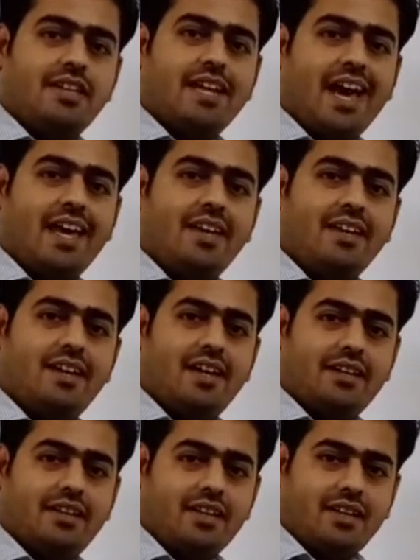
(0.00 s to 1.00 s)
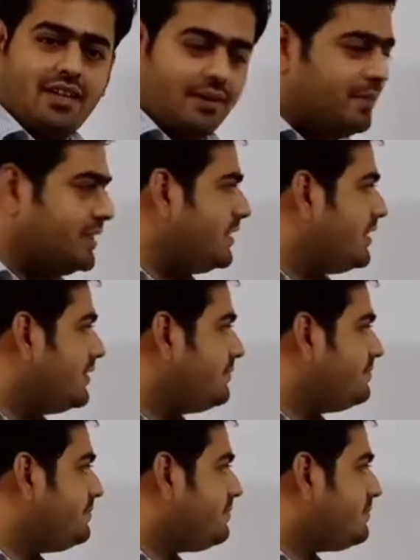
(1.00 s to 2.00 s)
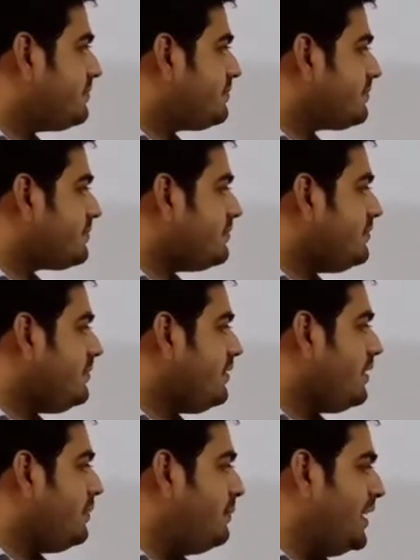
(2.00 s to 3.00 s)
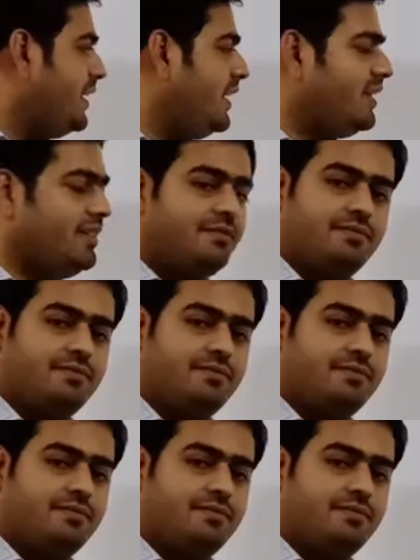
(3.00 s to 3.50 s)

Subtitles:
Dielectric capacitor. But here